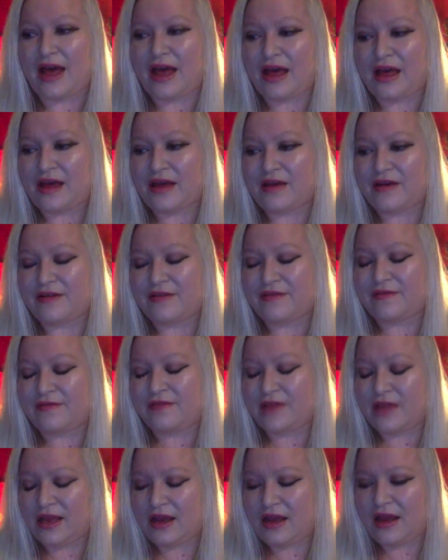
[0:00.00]
of
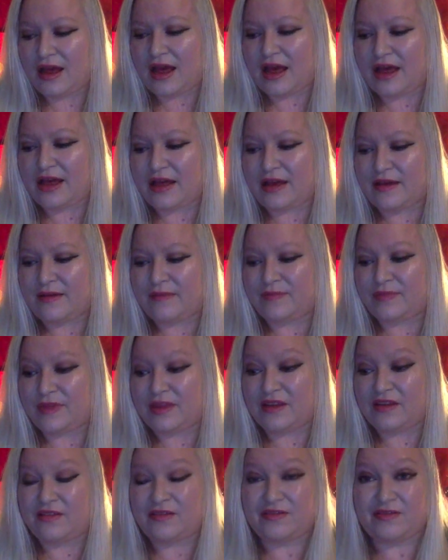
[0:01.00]
um,
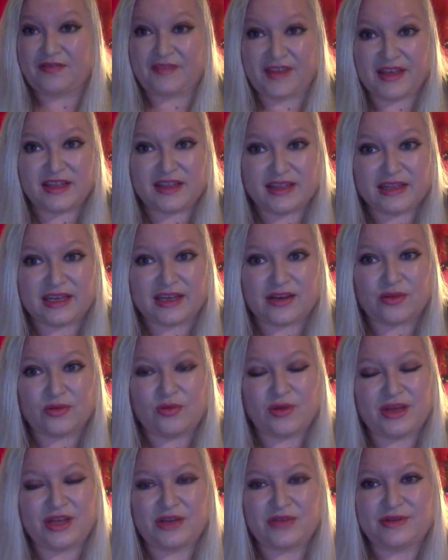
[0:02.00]
feeling
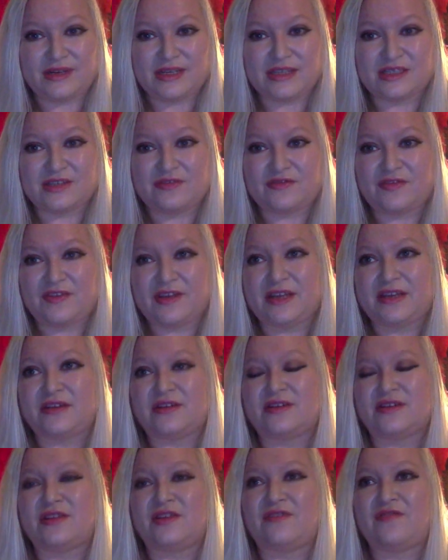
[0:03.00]
what you need to
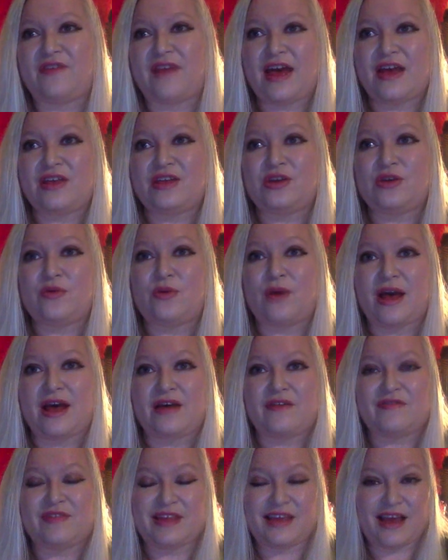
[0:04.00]
feel, the value
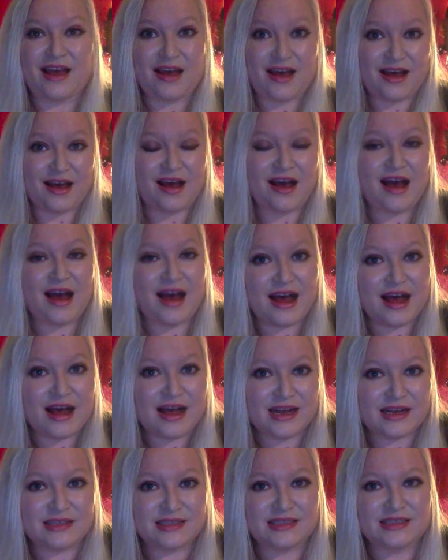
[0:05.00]
of the
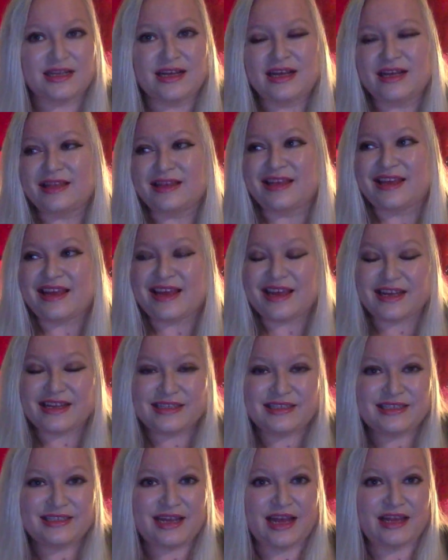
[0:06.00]
ahas, the
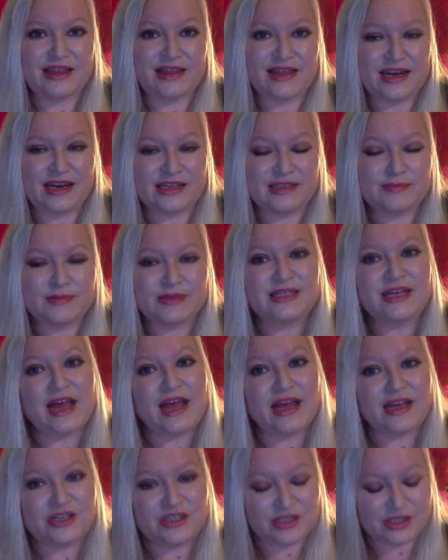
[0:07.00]
insight that is
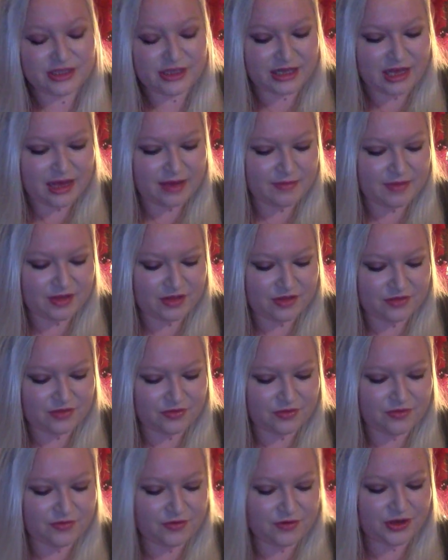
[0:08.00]
potentially coming
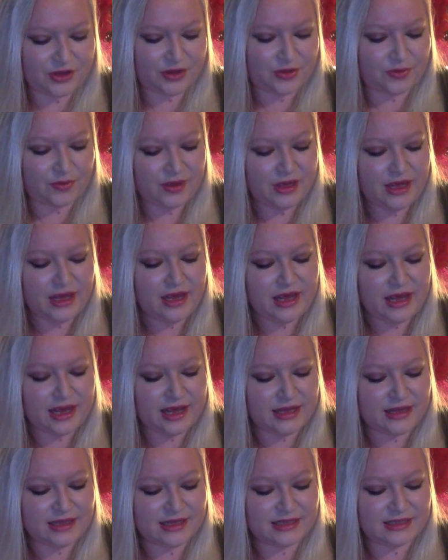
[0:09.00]
through for you
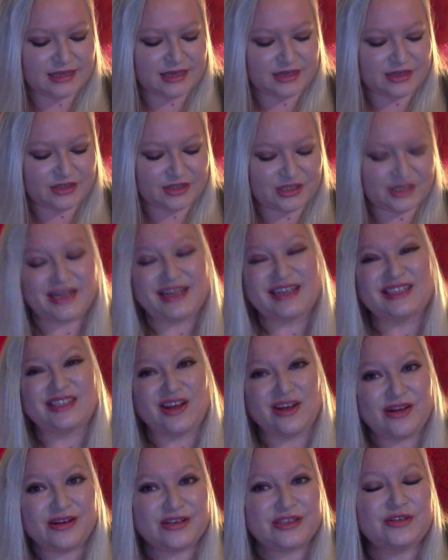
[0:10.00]
in this energy. It's
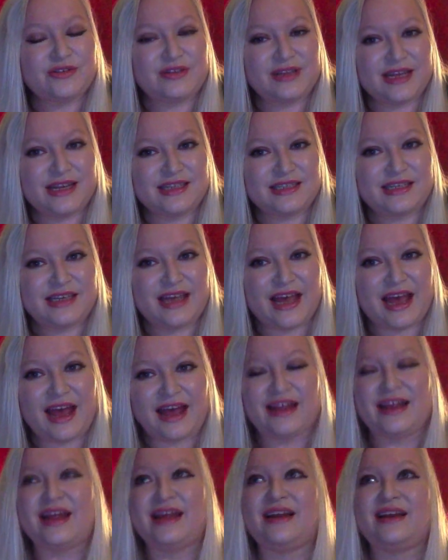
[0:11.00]
also lazy cat.
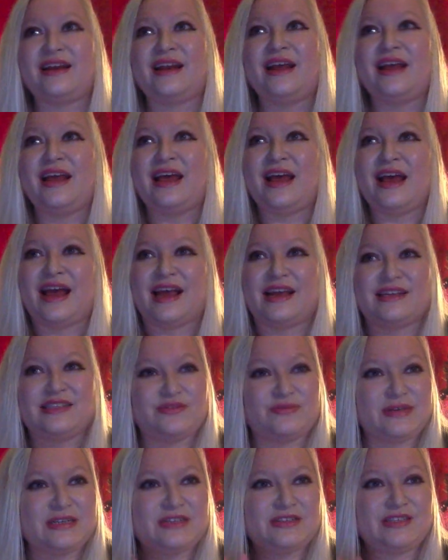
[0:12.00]
And I
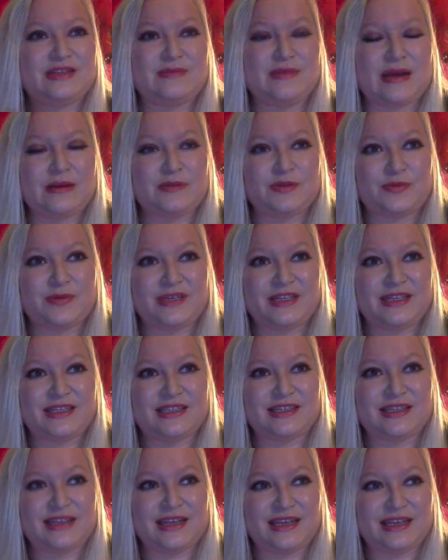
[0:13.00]
swear sometimes we need
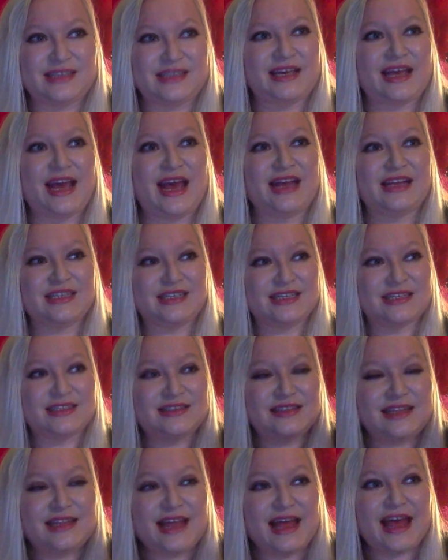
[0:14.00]
to lazy cat to
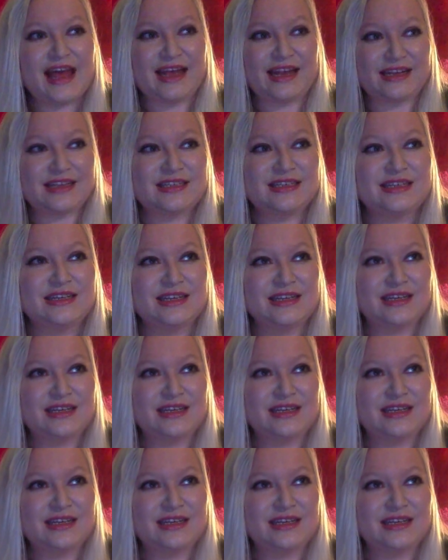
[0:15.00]
let